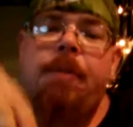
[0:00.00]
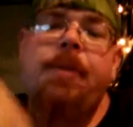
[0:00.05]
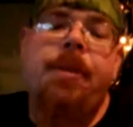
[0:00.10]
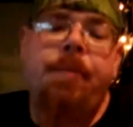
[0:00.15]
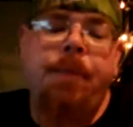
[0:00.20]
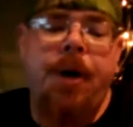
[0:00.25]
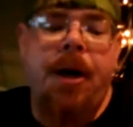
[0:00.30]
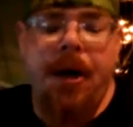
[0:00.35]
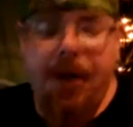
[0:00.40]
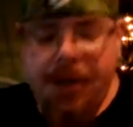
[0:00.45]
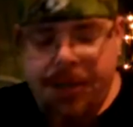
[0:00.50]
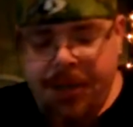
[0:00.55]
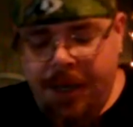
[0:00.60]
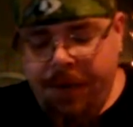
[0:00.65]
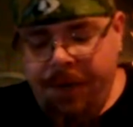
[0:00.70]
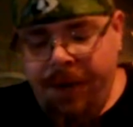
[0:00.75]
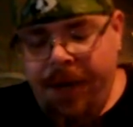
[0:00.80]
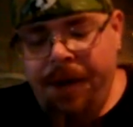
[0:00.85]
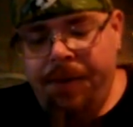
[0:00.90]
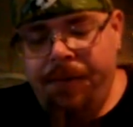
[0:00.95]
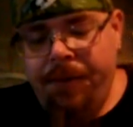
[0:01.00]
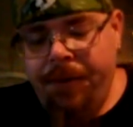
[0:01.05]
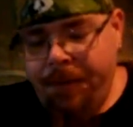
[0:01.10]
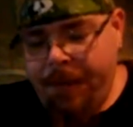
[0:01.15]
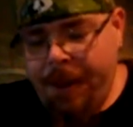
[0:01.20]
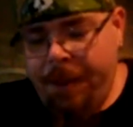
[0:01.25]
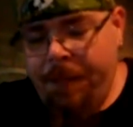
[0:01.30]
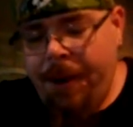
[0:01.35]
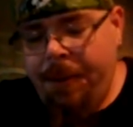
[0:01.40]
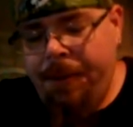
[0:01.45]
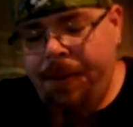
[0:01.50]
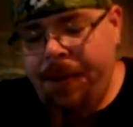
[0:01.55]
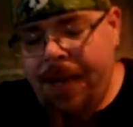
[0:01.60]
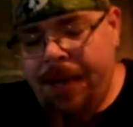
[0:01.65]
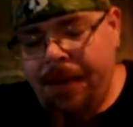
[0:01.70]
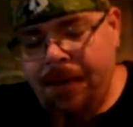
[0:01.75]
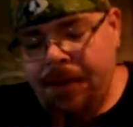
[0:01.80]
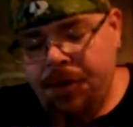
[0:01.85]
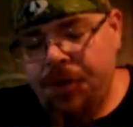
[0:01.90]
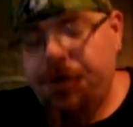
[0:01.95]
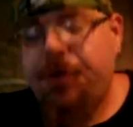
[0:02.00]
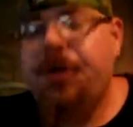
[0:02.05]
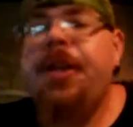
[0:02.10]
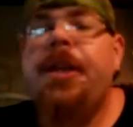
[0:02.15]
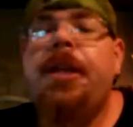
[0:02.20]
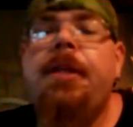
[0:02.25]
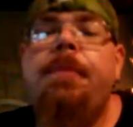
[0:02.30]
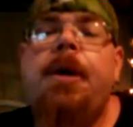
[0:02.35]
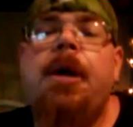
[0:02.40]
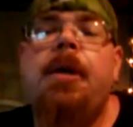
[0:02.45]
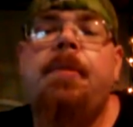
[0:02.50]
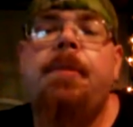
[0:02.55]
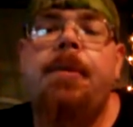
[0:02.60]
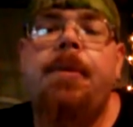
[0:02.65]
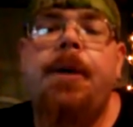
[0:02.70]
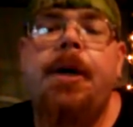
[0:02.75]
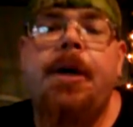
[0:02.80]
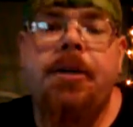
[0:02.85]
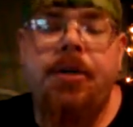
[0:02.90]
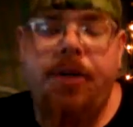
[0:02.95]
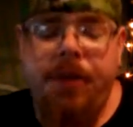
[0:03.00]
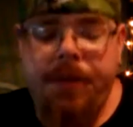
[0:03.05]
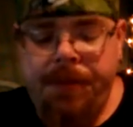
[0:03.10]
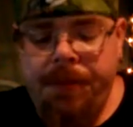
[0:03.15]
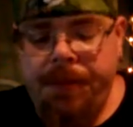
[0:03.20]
of the box. That way I remember I put that little screen in the bottom of the box.